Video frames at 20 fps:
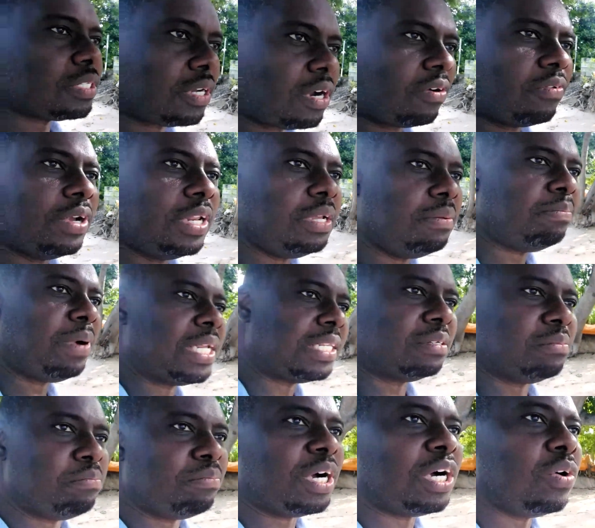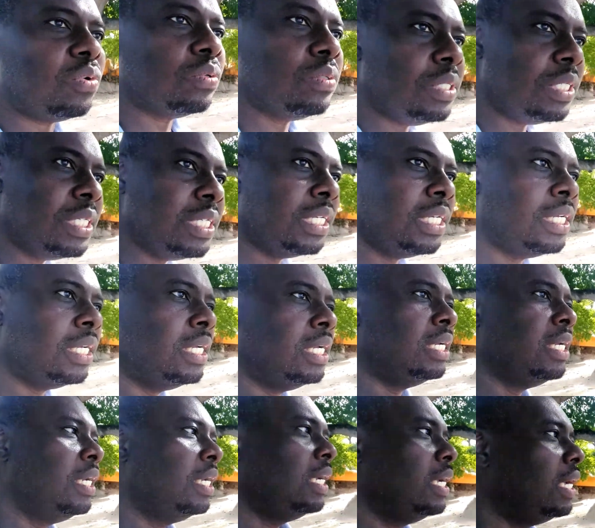are really bottom bound,
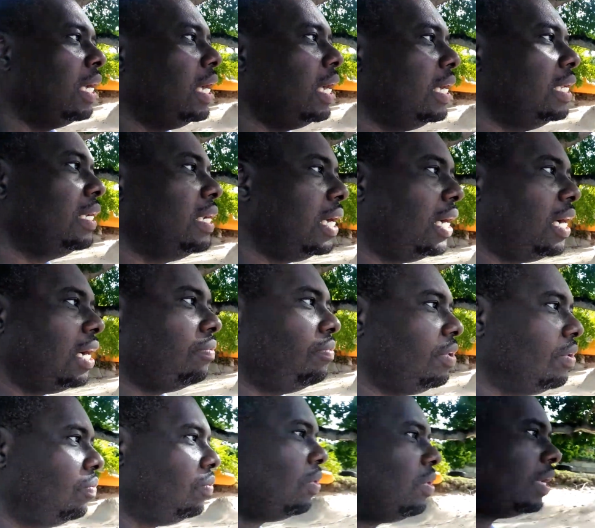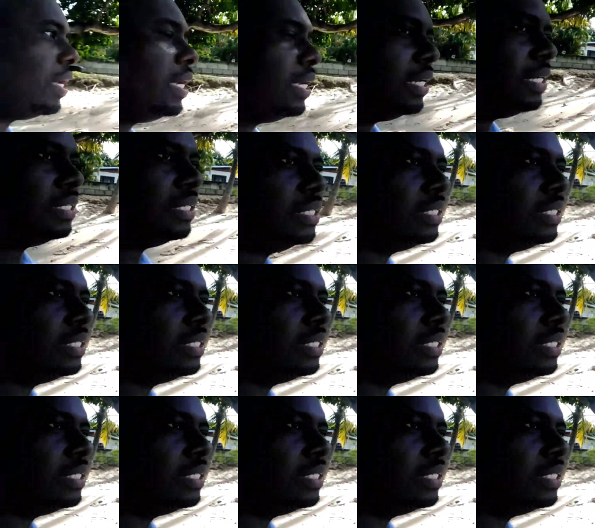and we are walking